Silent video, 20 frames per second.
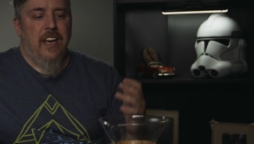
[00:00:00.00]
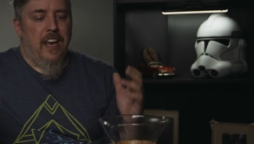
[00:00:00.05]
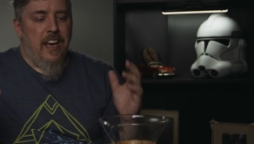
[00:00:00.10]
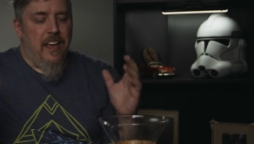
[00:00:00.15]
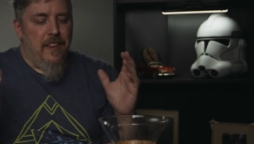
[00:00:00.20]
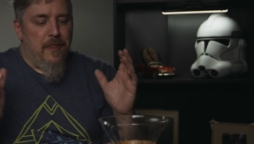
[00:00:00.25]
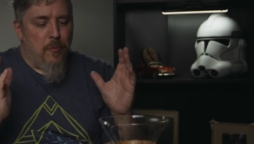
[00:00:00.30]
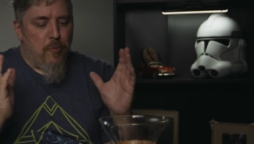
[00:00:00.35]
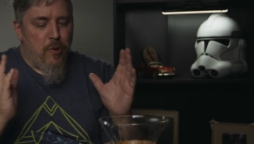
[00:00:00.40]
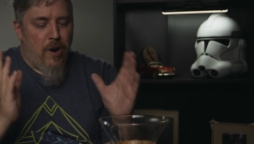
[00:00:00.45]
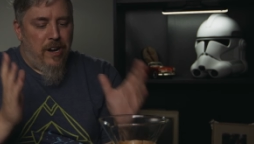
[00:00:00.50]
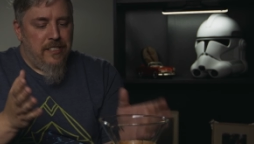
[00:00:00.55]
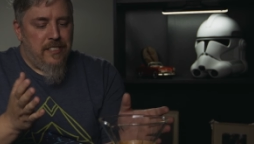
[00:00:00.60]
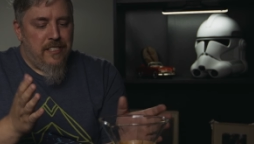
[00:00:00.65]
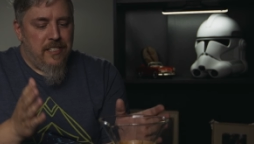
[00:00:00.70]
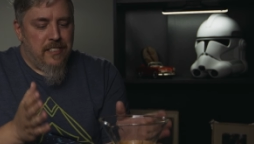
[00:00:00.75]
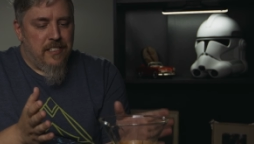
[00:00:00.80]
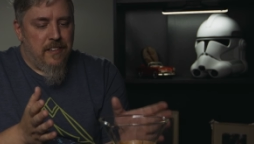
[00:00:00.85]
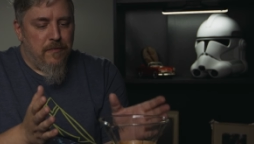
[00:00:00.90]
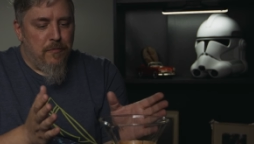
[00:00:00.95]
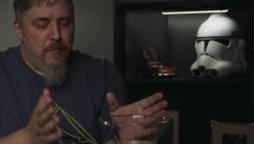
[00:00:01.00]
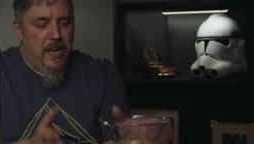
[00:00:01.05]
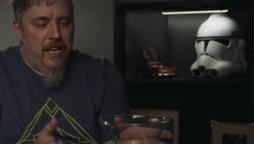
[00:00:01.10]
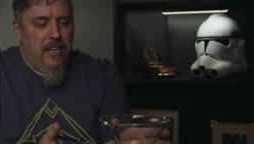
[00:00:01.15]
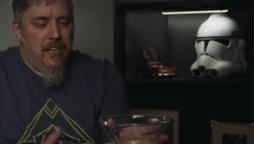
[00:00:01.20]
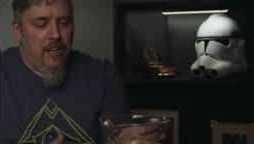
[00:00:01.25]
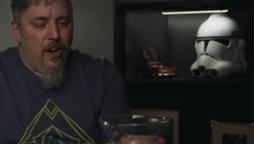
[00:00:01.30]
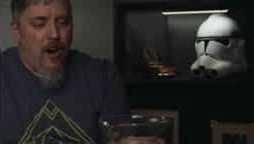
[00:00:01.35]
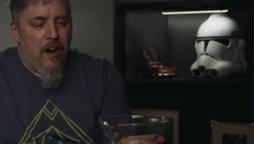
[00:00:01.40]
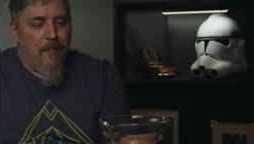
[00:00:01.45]
and the process of
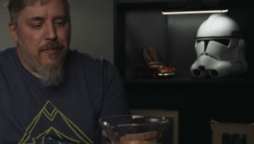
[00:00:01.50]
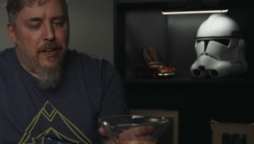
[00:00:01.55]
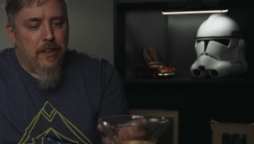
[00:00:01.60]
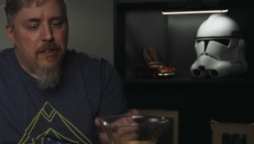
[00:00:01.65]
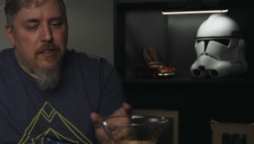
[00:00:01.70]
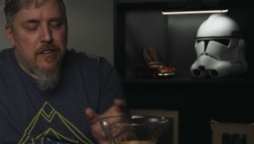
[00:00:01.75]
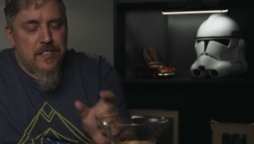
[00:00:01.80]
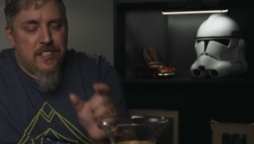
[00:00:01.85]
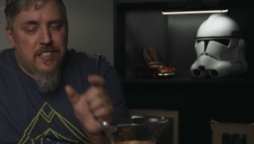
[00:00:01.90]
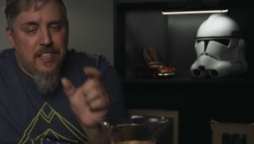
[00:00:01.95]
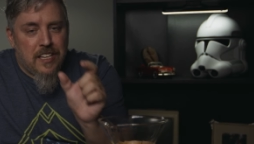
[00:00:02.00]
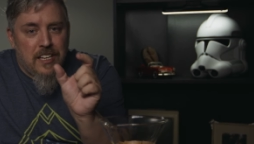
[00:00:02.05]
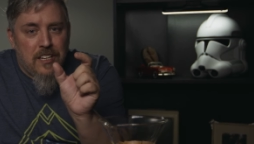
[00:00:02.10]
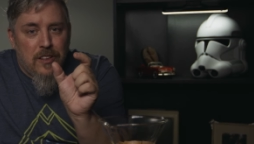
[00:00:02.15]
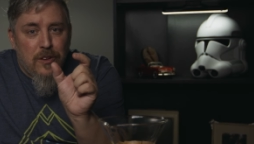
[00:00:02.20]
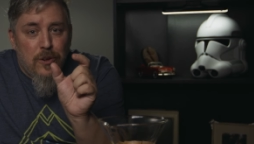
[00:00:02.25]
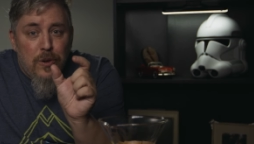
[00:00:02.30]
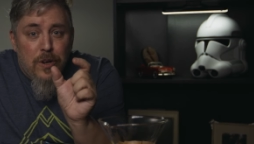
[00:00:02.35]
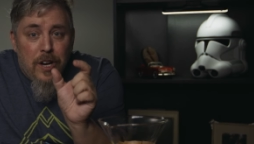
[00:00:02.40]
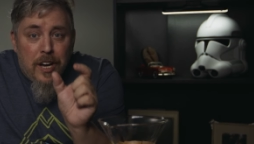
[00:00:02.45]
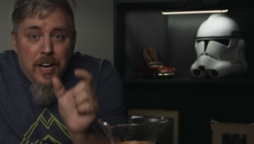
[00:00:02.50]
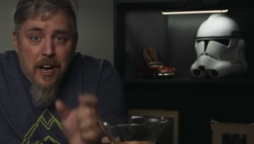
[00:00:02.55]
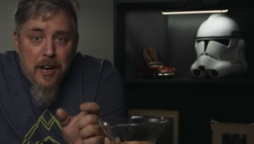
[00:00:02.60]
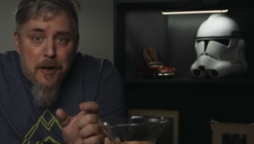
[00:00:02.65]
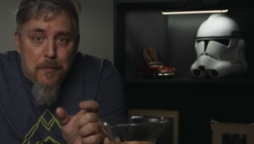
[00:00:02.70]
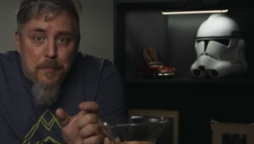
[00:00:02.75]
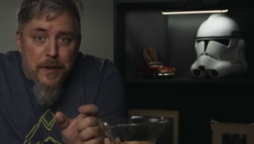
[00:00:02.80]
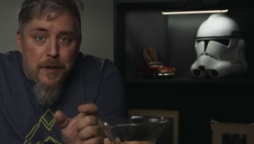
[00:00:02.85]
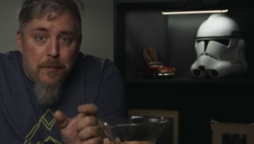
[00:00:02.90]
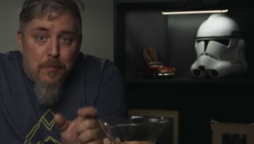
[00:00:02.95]
making coffee other than sticking a little
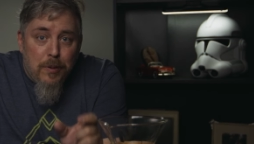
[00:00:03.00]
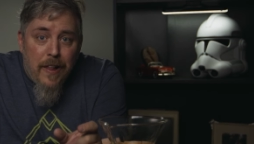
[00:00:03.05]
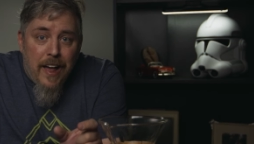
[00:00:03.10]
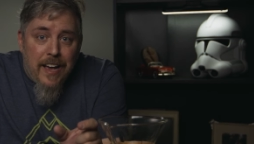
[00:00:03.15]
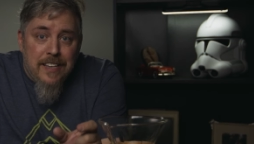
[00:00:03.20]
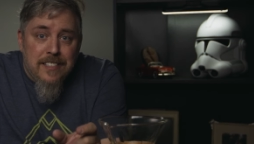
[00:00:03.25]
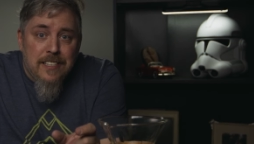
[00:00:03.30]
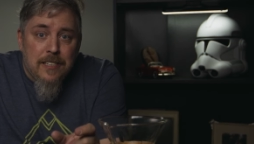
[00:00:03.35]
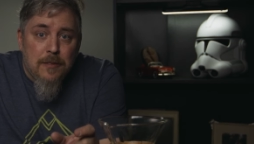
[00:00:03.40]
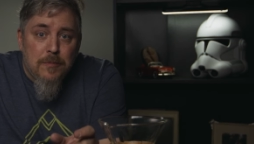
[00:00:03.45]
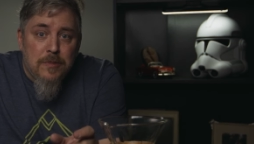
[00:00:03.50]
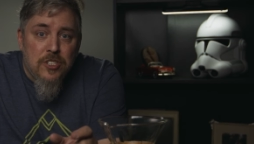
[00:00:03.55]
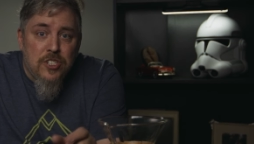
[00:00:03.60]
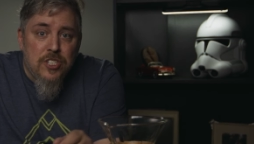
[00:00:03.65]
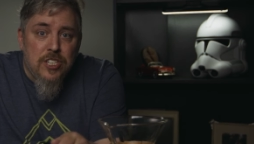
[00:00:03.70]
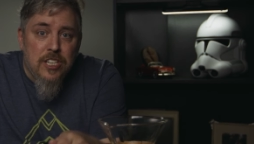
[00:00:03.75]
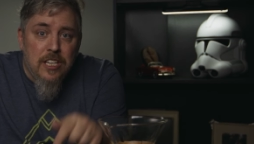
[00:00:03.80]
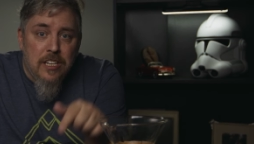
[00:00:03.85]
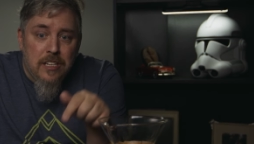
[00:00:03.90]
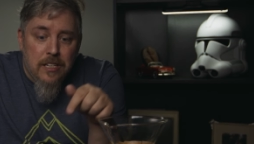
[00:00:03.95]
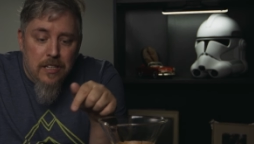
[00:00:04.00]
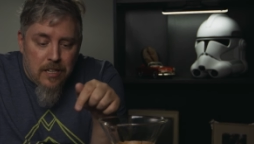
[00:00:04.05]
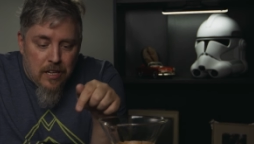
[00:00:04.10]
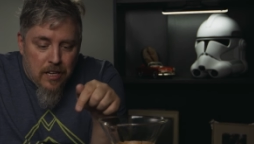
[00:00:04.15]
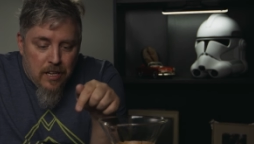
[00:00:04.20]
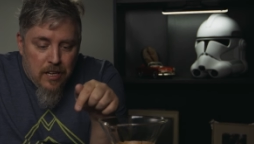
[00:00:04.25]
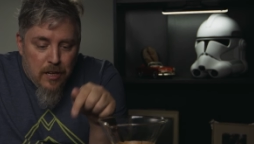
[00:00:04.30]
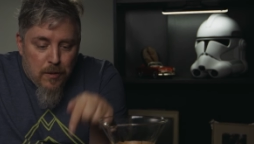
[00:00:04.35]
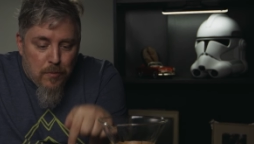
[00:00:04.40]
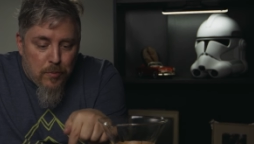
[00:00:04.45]
cup in a plastic machine and
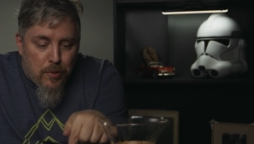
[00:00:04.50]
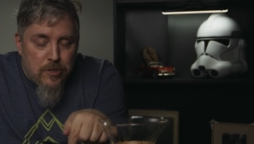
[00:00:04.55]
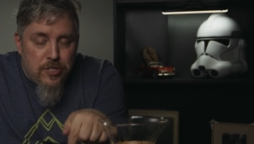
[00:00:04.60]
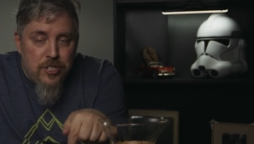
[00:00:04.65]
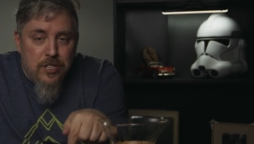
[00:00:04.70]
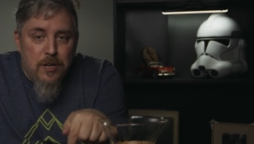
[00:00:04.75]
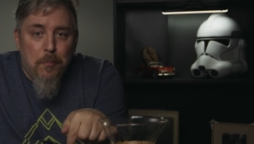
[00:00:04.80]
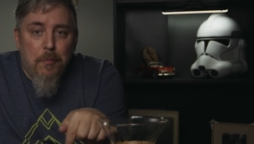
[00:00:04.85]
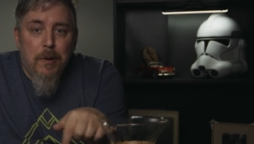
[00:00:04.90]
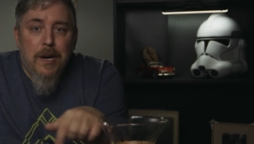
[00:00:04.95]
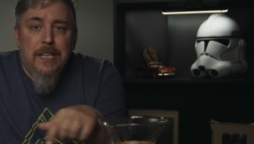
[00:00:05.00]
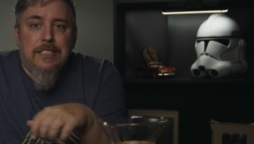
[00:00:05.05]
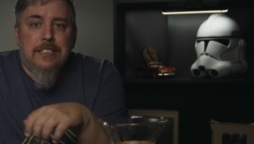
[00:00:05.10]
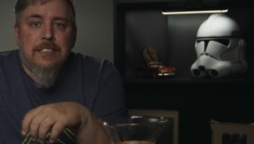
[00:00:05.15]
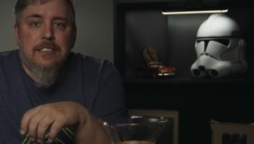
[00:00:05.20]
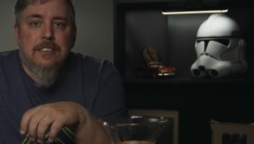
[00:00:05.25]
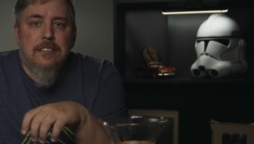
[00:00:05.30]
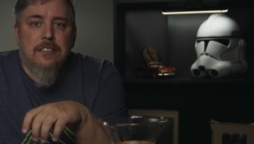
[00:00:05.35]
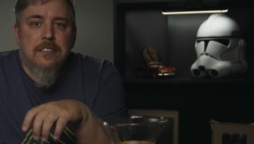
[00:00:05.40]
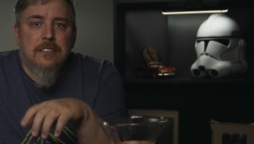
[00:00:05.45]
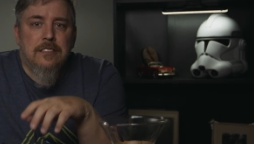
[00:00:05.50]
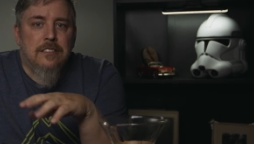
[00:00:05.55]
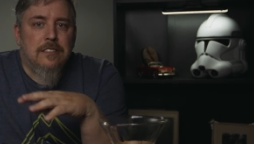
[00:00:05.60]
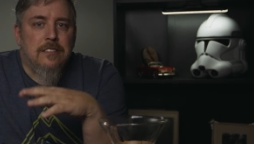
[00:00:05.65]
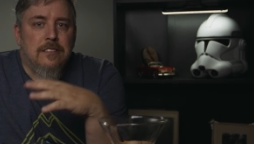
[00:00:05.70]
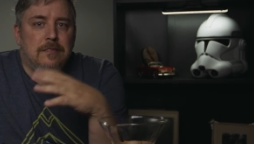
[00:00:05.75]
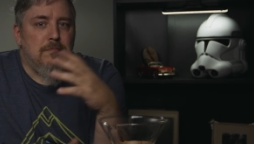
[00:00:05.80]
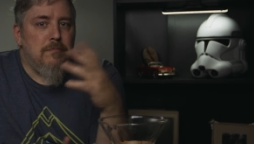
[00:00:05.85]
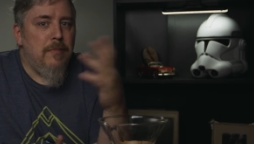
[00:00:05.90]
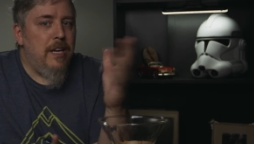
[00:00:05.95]
pushing a button
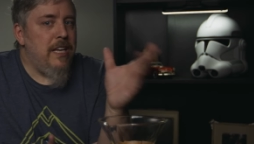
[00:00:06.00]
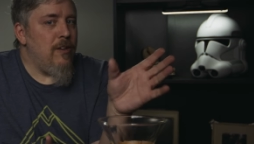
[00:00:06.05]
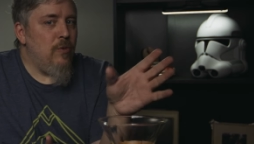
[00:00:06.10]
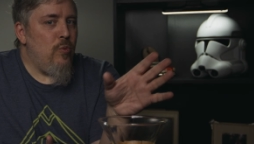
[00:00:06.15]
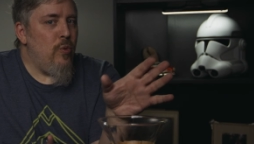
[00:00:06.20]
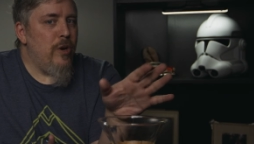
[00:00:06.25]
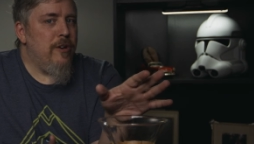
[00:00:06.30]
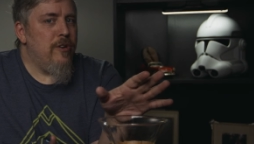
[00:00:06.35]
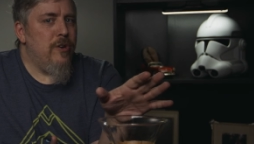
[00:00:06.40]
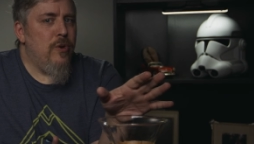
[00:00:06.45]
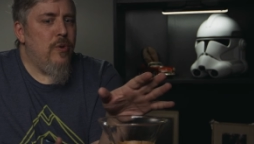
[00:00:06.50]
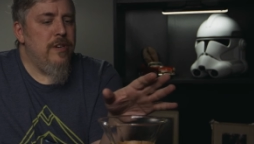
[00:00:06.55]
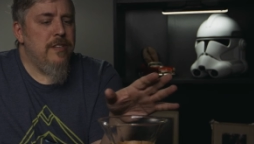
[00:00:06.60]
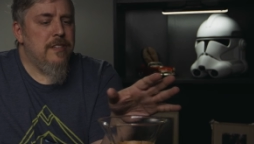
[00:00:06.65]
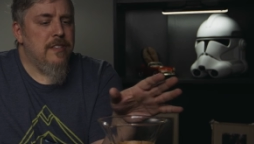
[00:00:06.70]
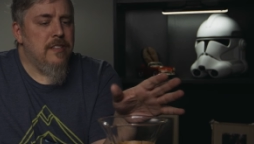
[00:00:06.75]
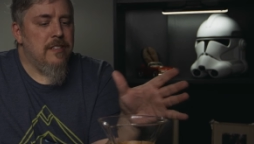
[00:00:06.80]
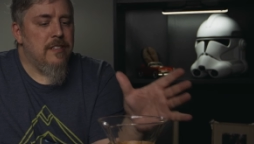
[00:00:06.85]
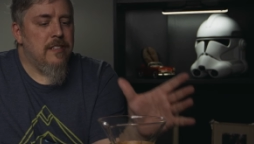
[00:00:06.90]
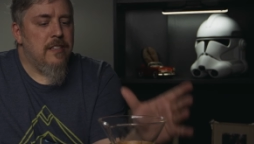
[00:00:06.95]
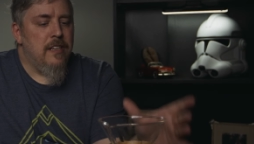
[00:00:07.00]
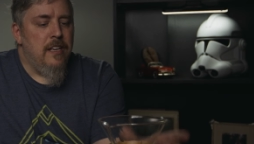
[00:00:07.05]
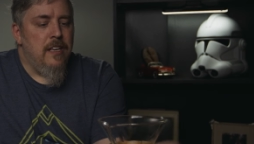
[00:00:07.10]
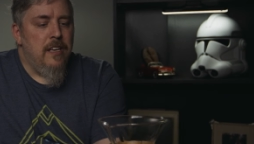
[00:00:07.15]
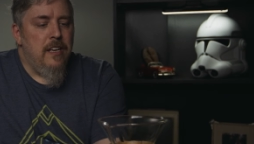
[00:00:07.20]
and making weird noises.